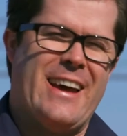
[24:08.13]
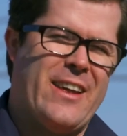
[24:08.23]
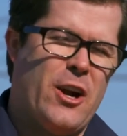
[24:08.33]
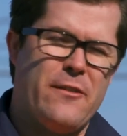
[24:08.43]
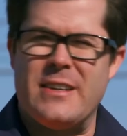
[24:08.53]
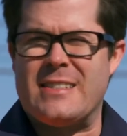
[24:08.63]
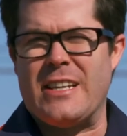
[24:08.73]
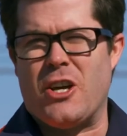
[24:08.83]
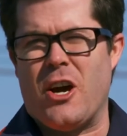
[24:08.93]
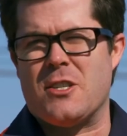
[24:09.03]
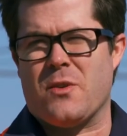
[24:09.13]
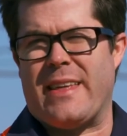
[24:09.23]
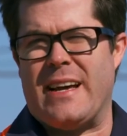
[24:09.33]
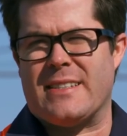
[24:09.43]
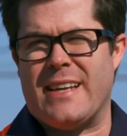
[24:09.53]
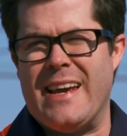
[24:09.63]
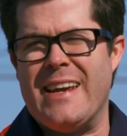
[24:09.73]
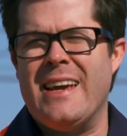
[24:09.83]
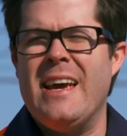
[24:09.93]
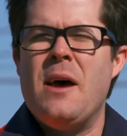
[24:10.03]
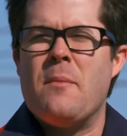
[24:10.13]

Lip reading: Now that obviously goes without saying,